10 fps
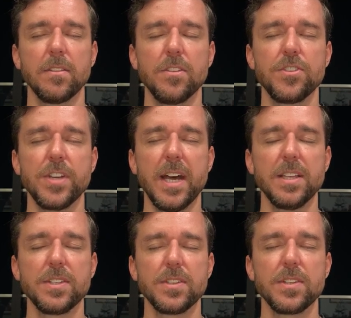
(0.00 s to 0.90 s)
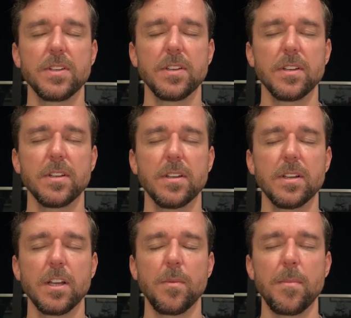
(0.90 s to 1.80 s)
the chest
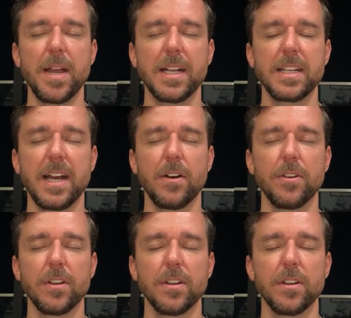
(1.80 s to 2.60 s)
coming back down,